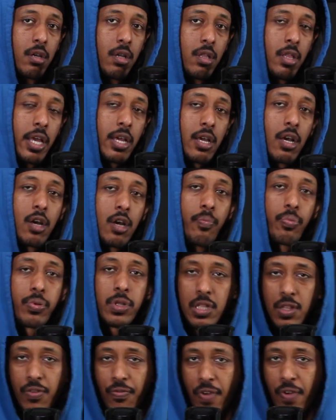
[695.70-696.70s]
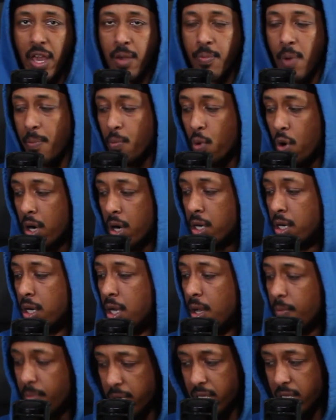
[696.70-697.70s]
like a completely fake memoir.
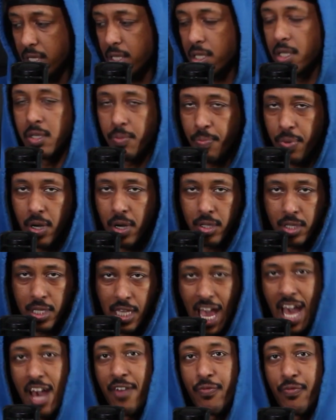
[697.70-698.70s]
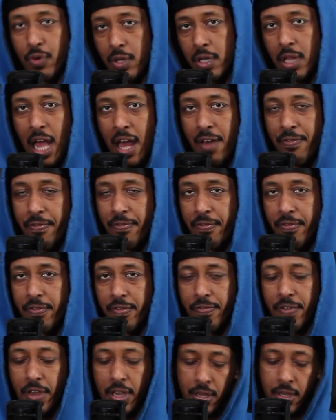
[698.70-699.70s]
But this is apparently half real, half
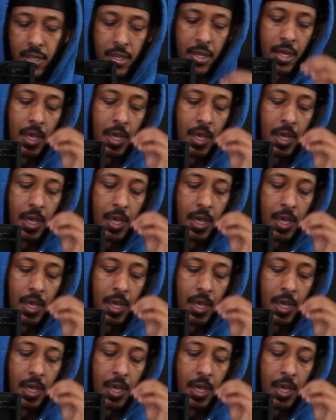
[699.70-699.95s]
fake.